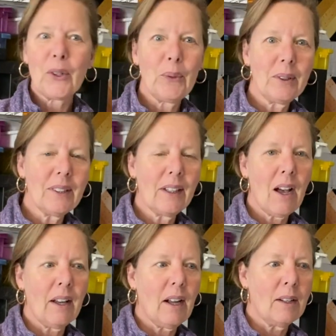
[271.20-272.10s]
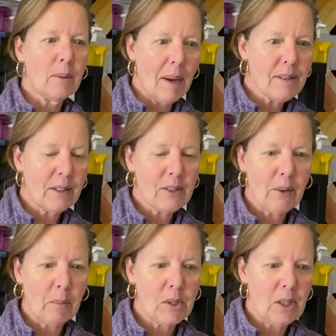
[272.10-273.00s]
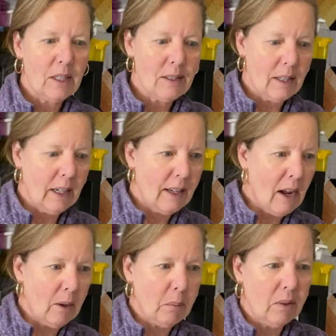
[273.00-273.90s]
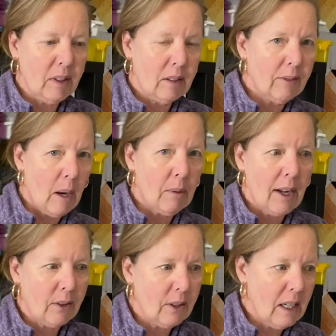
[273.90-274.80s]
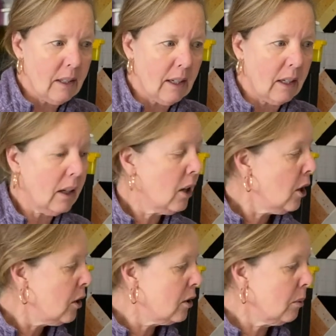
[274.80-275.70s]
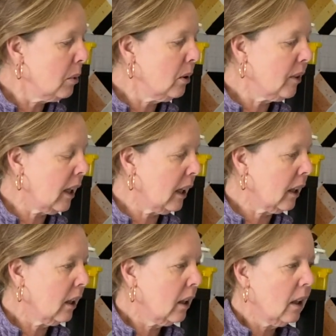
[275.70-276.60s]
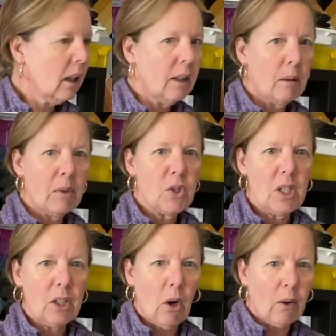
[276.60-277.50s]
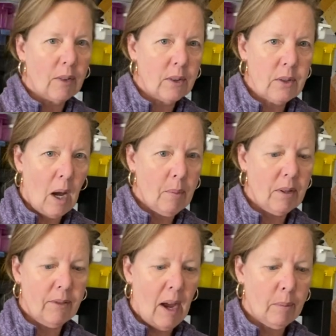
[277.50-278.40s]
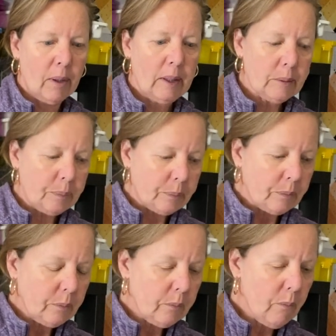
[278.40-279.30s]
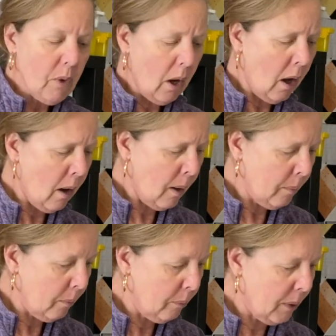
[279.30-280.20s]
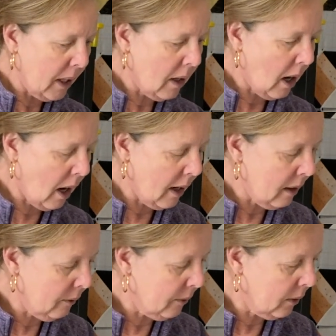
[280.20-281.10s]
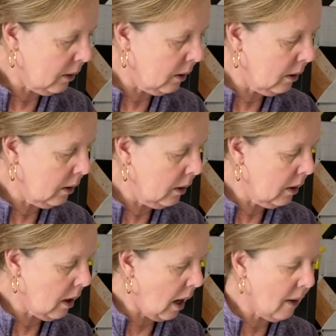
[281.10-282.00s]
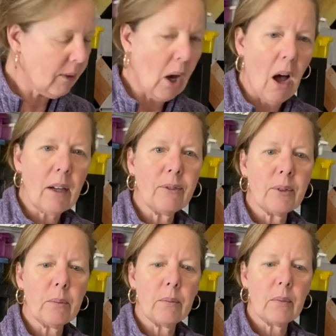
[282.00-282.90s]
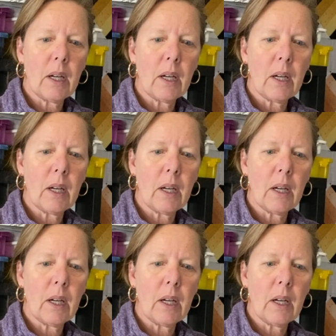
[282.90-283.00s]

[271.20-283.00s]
quilting on a domestic sewing machine, sitting down and moving the fabric underneath it, to moving the machine over the top of the fabric. But I've gone from